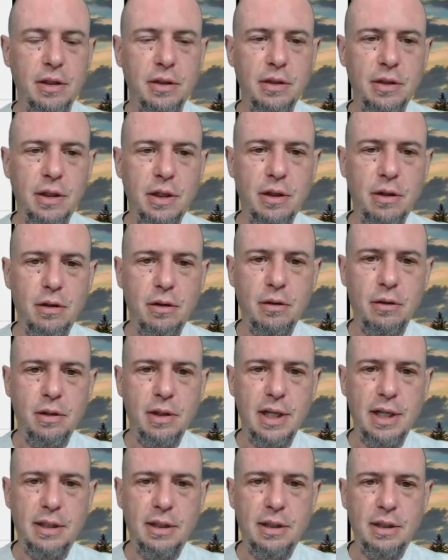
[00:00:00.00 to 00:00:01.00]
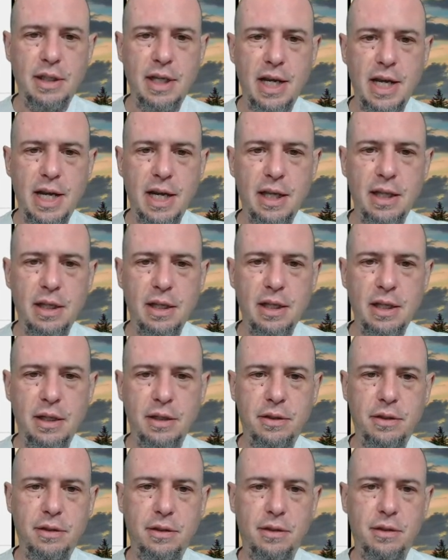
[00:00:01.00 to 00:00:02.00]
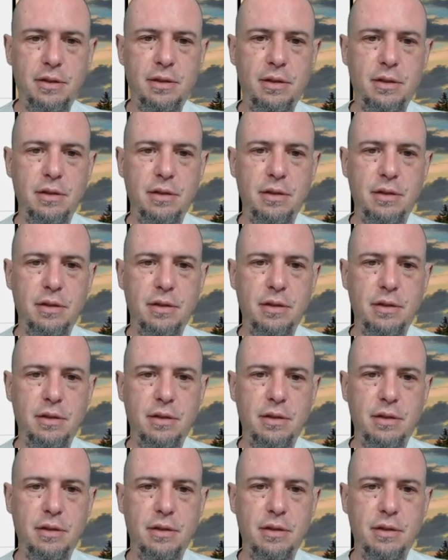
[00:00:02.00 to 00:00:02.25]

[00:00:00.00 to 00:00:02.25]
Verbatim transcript: So let's tag this